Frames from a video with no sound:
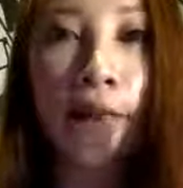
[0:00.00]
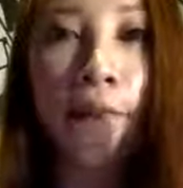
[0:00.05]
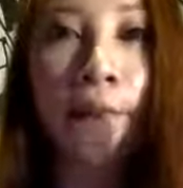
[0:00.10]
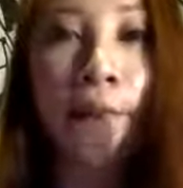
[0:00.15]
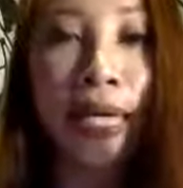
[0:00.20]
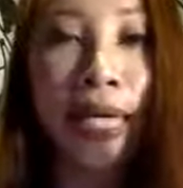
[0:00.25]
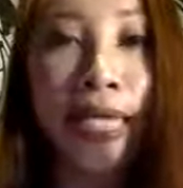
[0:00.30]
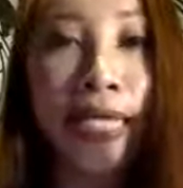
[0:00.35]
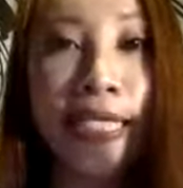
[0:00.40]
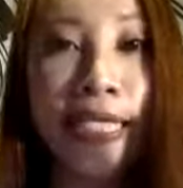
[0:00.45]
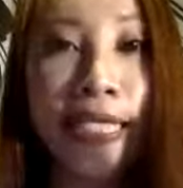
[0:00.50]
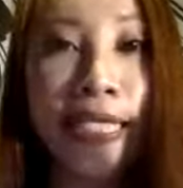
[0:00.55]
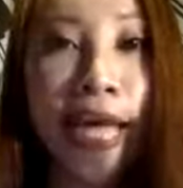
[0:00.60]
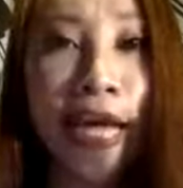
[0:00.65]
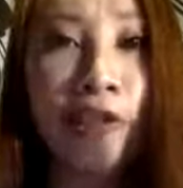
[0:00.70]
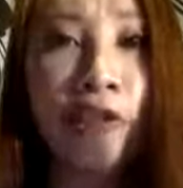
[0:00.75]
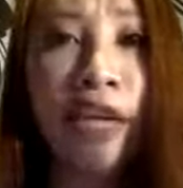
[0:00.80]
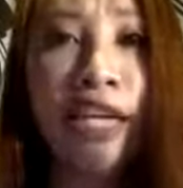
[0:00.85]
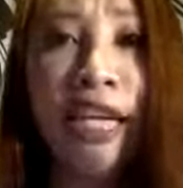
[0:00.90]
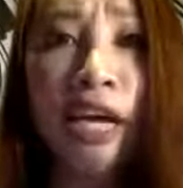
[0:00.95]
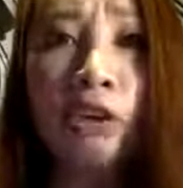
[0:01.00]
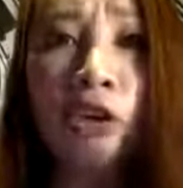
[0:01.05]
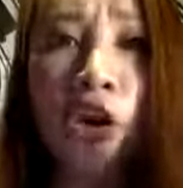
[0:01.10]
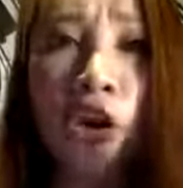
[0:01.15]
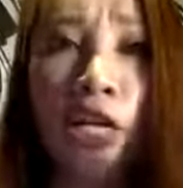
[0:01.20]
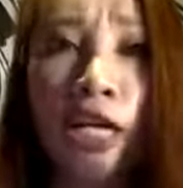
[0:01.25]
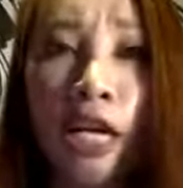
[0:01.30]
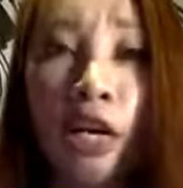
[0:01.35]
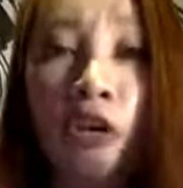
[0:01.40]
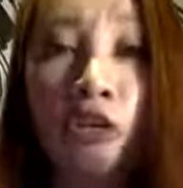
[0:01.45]
means that right now you're
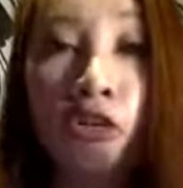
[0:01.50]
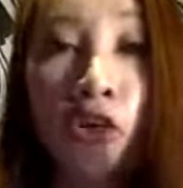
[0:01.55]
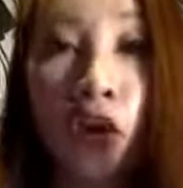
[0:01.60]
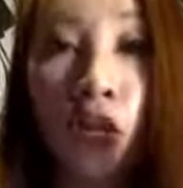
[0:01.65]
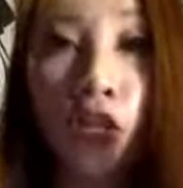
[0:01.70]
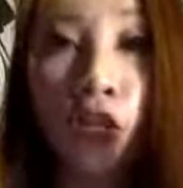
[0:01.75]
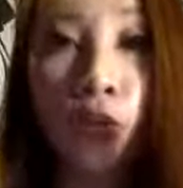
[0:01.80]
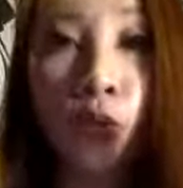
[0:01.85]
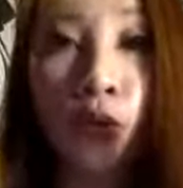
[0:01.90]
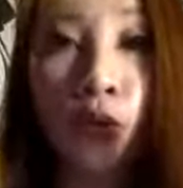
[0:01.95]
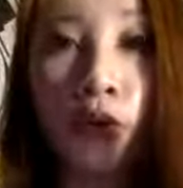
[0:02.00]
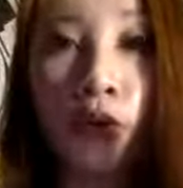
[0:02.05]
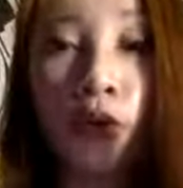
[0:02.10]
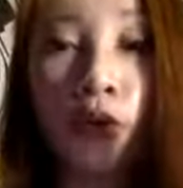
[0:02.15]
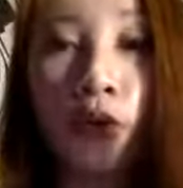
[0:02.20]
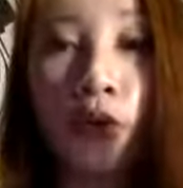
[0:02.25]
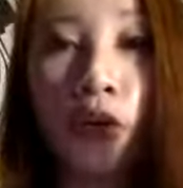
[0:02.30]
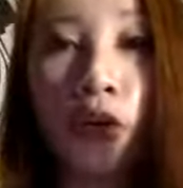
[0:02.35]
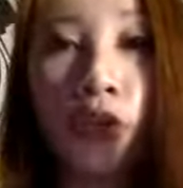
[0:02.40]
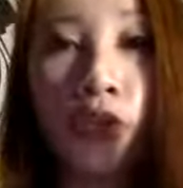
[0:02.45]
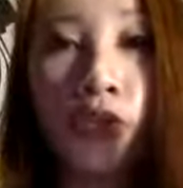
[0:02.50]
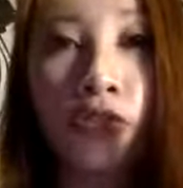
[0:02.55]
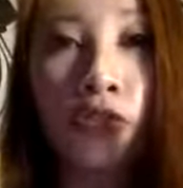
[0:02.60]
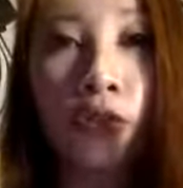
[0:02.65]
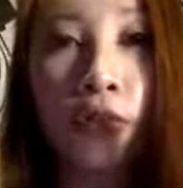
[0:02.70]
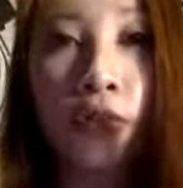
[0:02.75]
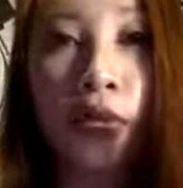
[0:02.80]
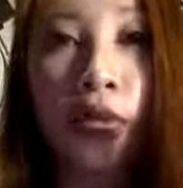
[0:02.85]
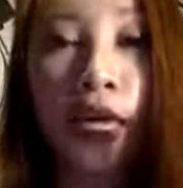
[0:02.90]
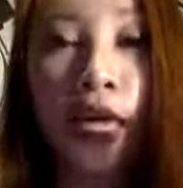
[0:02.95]
in a crossroad. Crossroad.